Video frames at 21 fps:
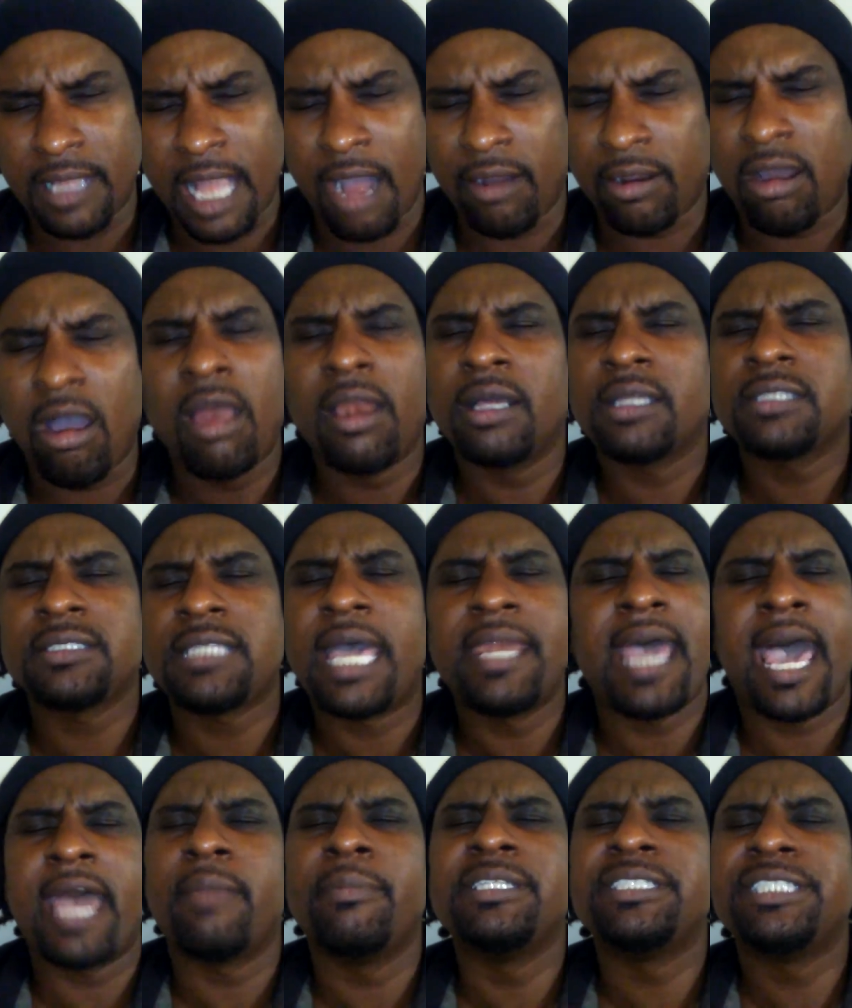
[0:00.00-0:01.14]
Alcoholics
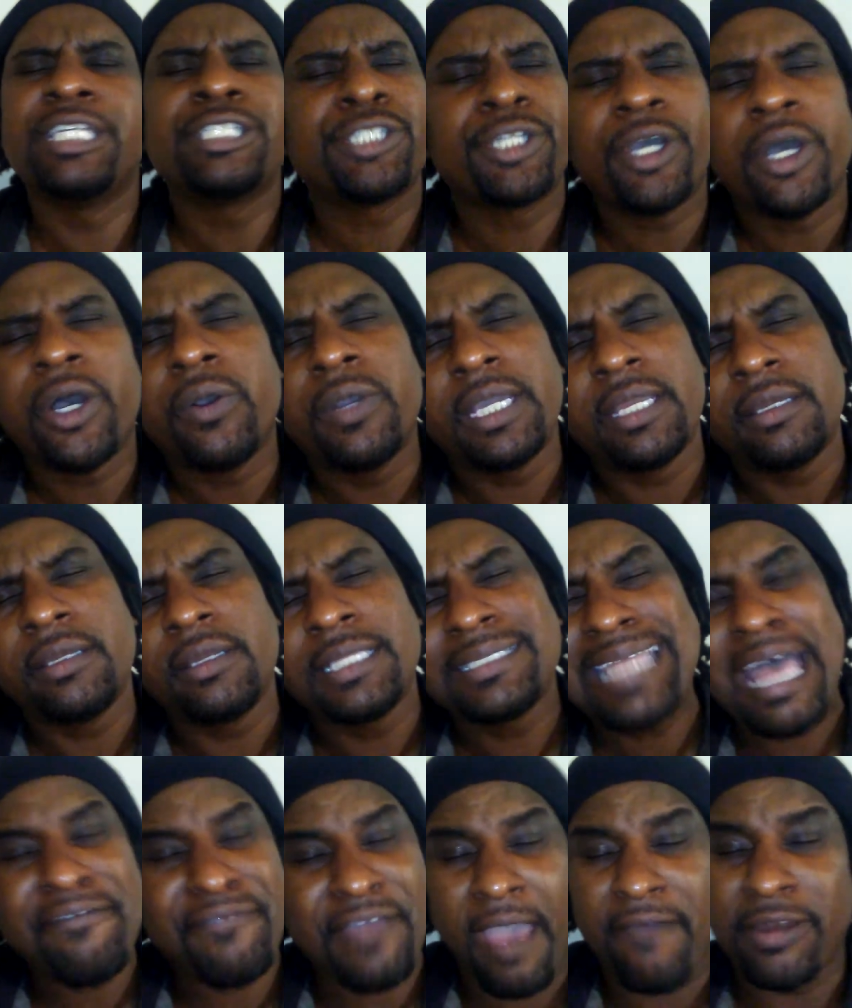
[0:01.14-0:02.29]
Anonymous years ago, and it's
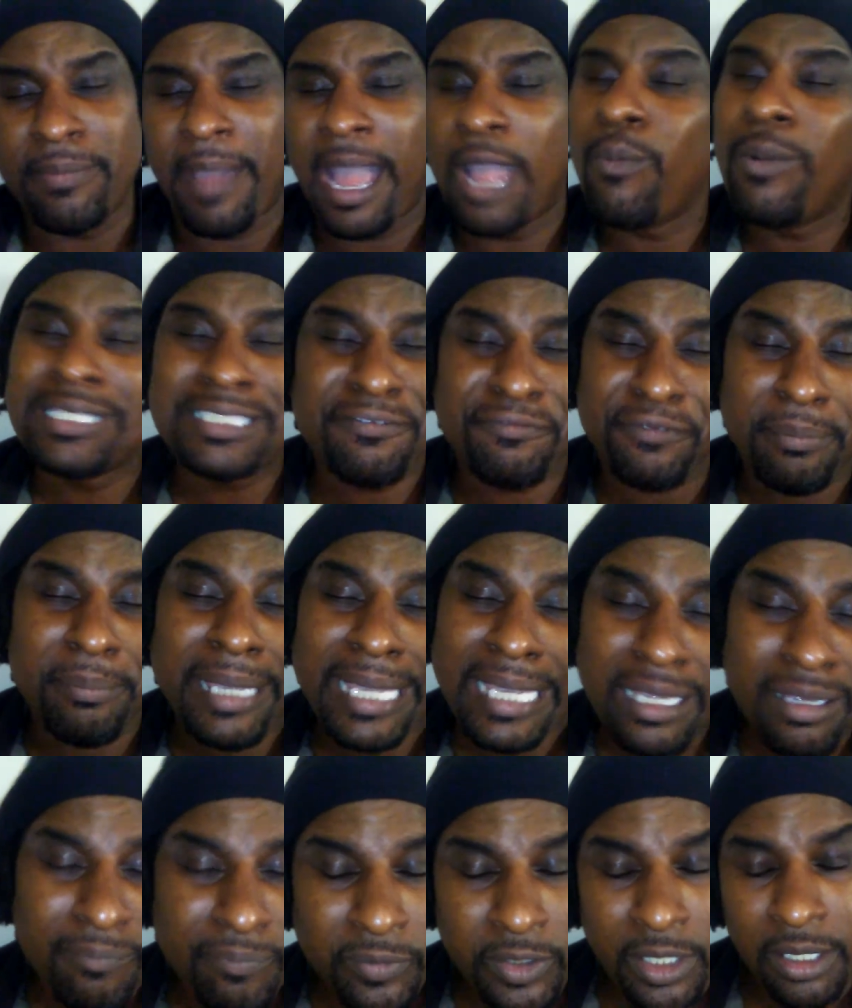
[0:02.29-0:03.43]
not for everybody. It wasn't for
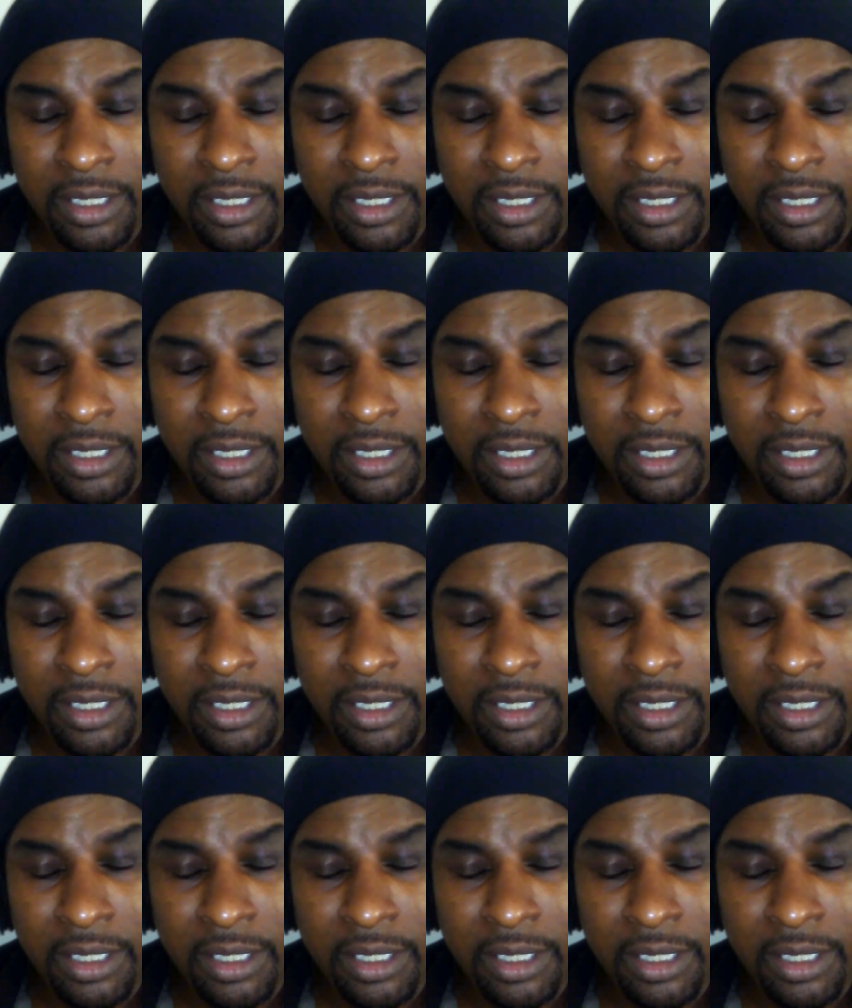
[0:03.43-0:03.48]
me.